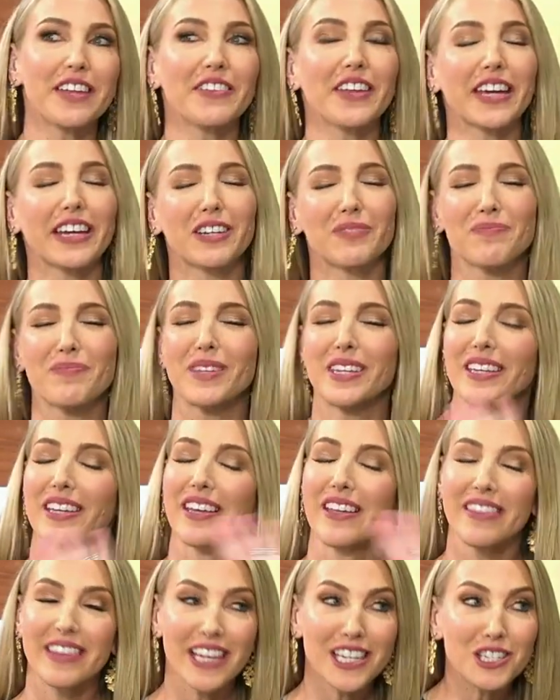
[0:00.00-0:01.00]
And like,
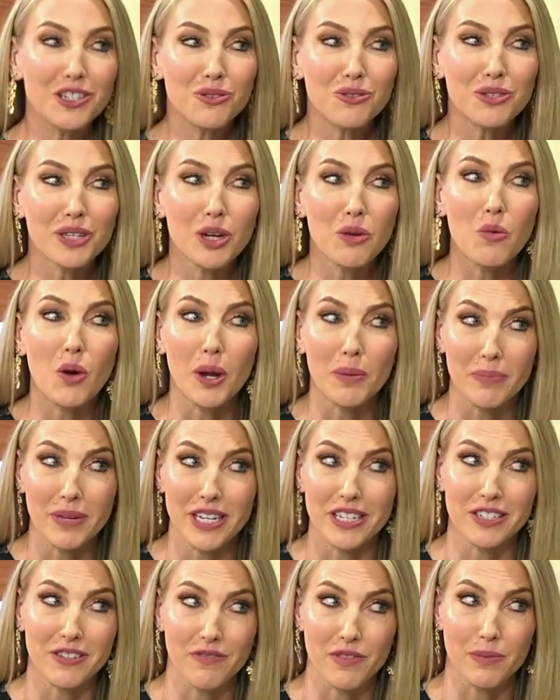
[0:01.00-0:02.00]
that's only one
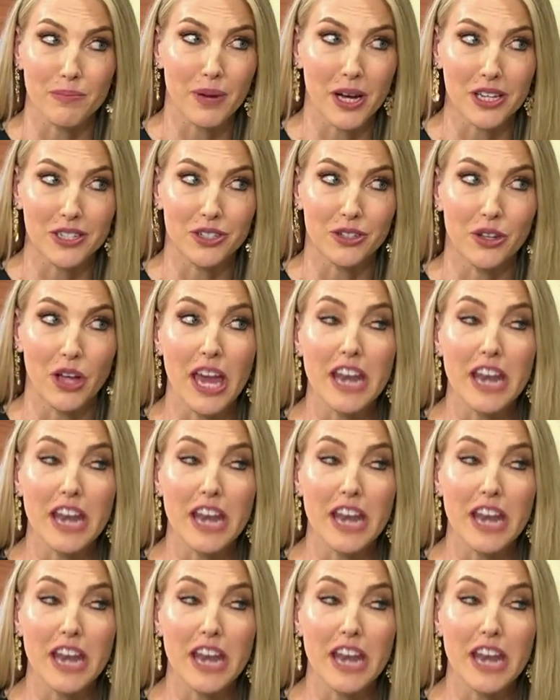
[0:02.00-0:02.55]
piece of the puzzle.